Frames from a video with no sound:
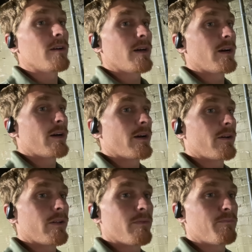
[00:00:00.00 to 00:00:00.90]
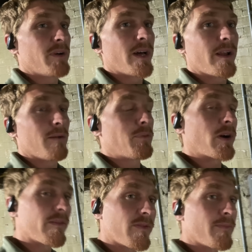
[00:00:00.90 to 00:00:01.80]
Uh, but
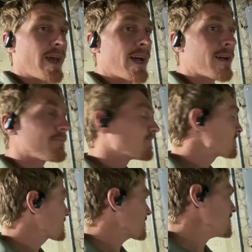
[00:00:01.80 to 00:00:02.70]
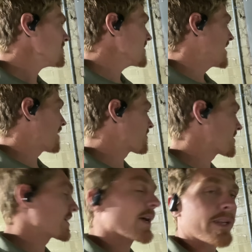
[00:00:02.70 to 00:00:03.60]
apart from that,
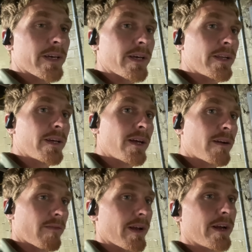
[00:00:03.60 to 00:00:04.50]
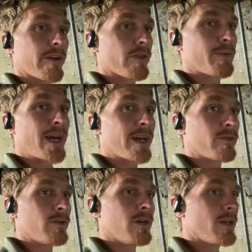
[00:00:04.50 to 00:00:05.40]
everything I did right here in the
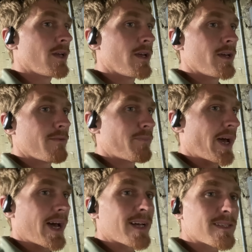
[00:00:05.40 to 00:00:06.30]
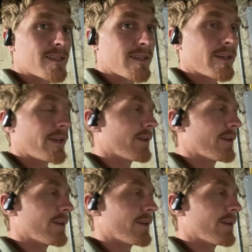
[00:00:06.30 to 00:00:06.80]
panel passed. He